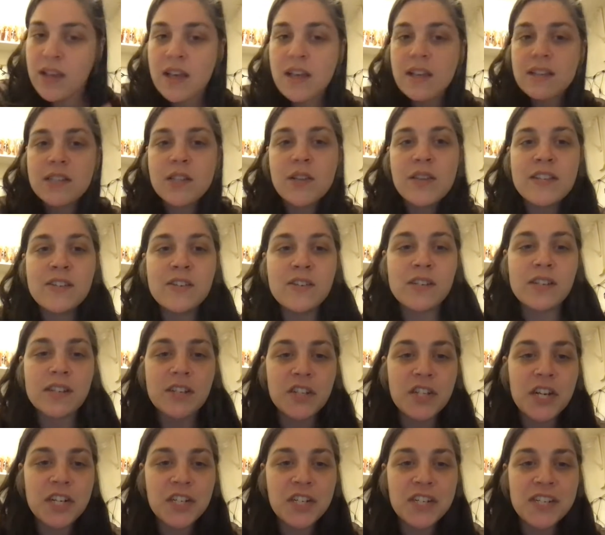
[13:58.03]
these are
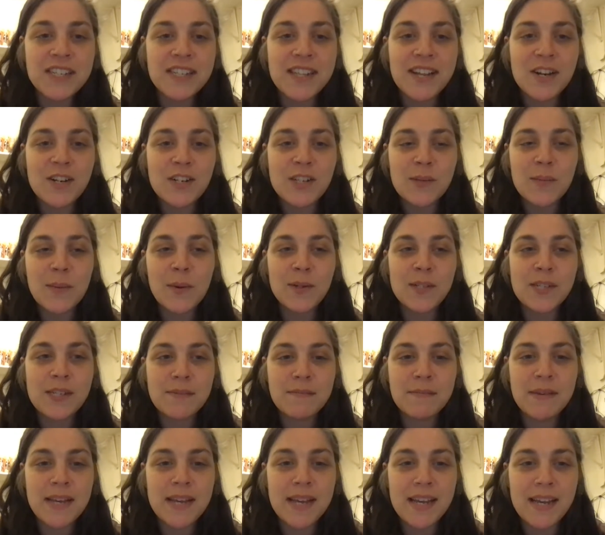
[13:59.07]
suggestions that are supposed to
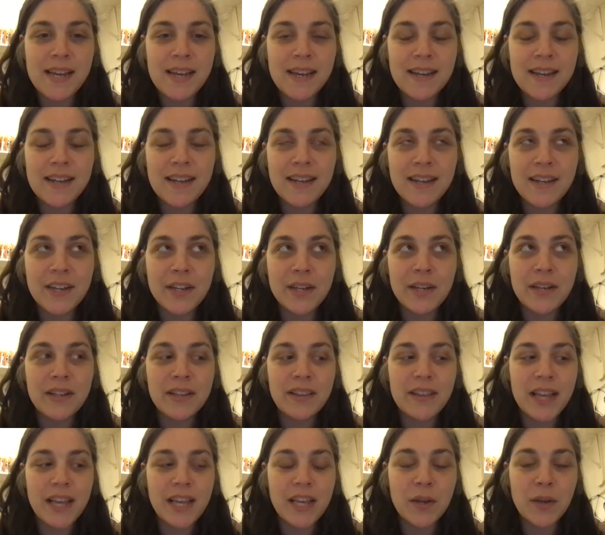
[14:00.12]
be
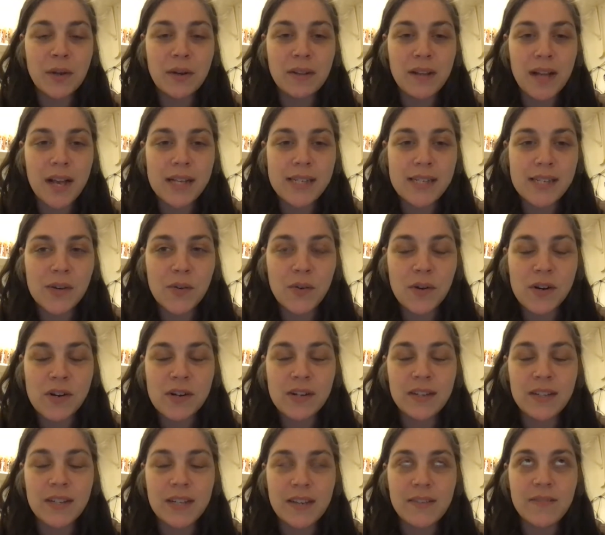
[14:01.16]
like utilized in order to
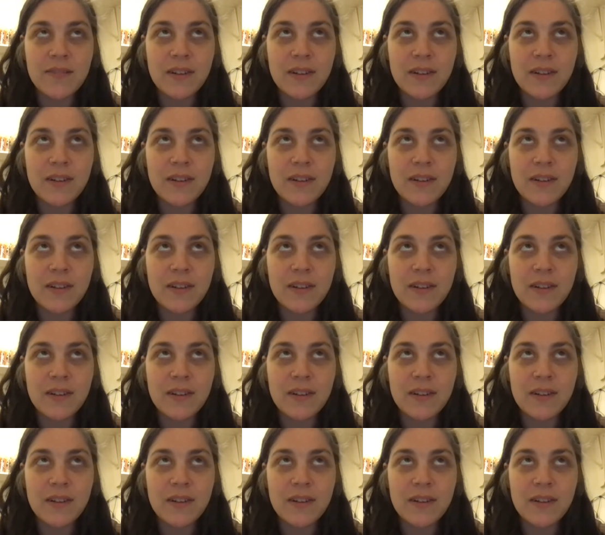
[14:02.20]
live a